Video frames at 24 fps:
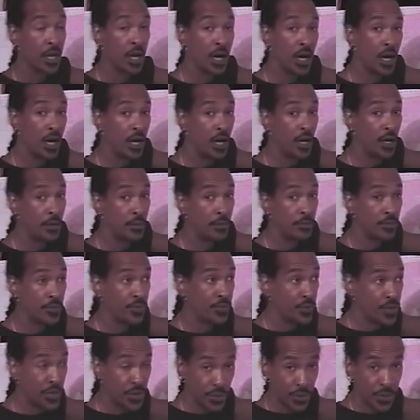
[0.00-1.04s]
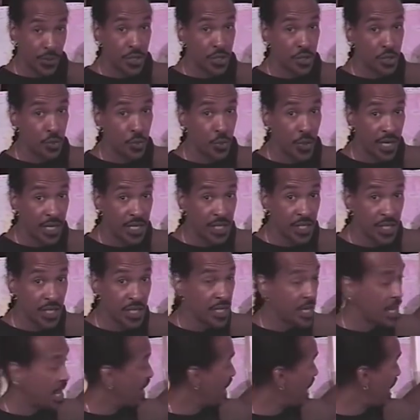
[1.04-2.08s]
um, three thirty-two A
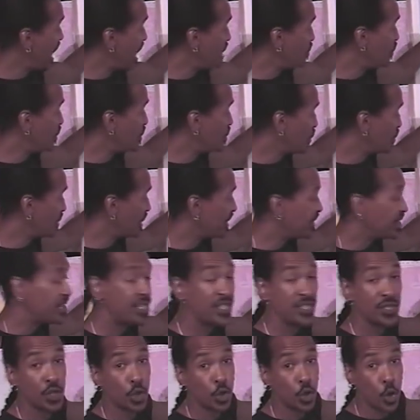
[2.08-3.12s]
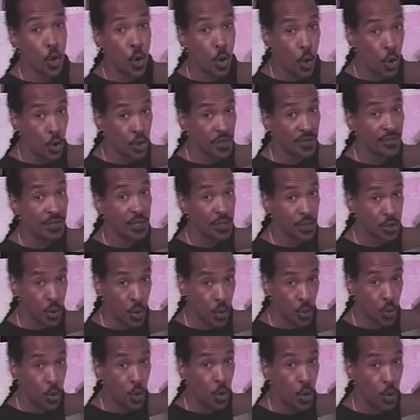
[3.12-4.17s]
D, and we know that it is the cause of the
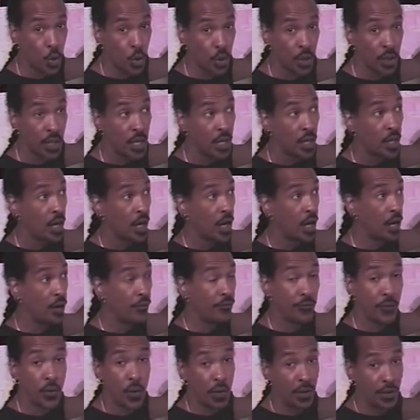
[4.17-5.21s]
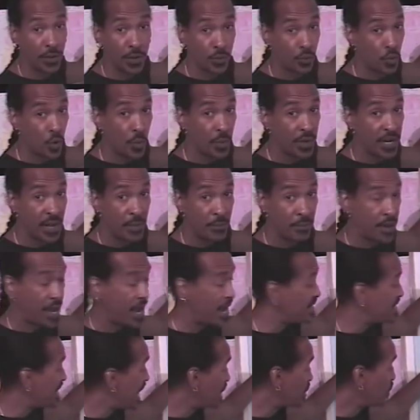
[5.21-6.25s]
so-called Uh, fall of the Roman Empire,
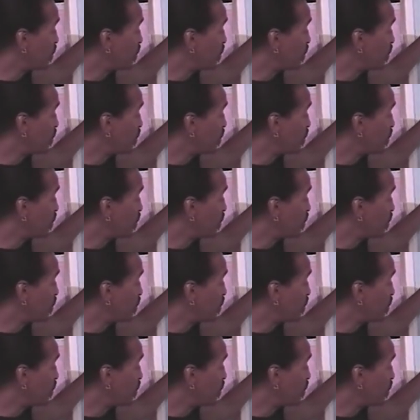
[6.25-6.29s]
not